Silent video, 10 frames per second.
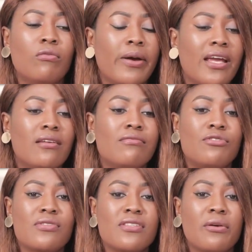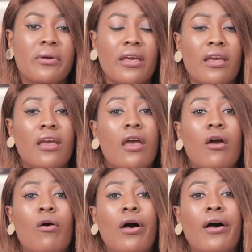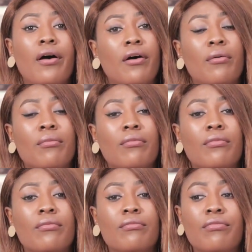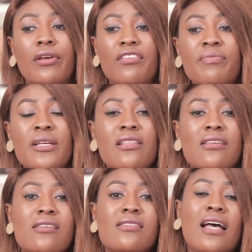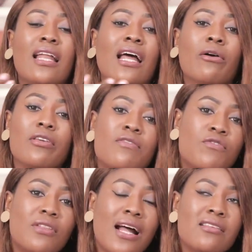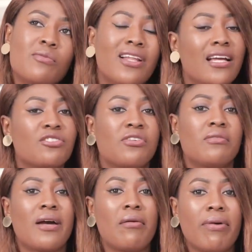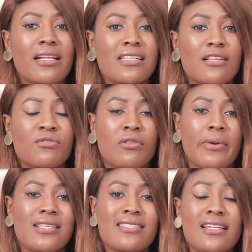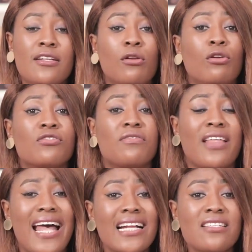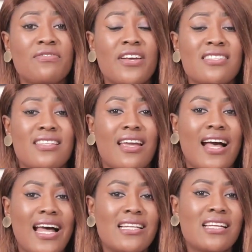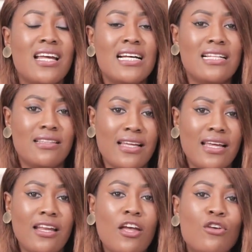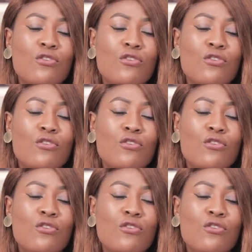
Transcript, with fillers: when you say, okay, um, give me this and I'll give you that. It's more like trade by barter. So they were selling a lot of the artifacts they had then.